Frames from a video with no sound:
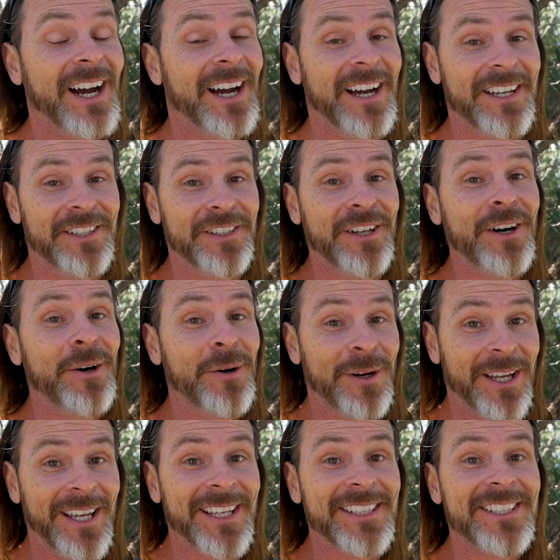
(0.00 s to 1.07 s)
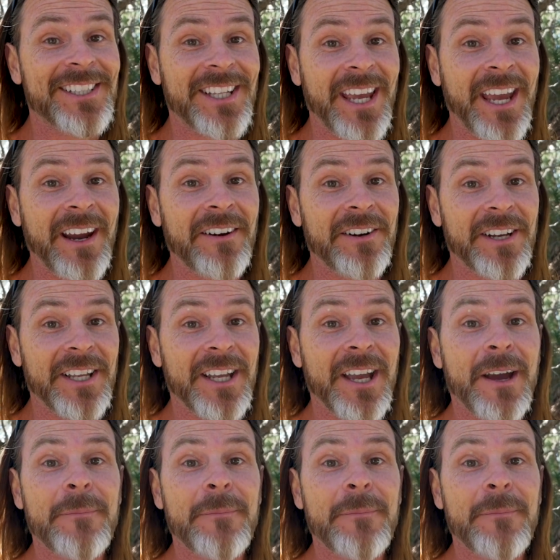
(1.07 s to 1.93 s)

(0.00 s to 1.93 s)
I know it's scary,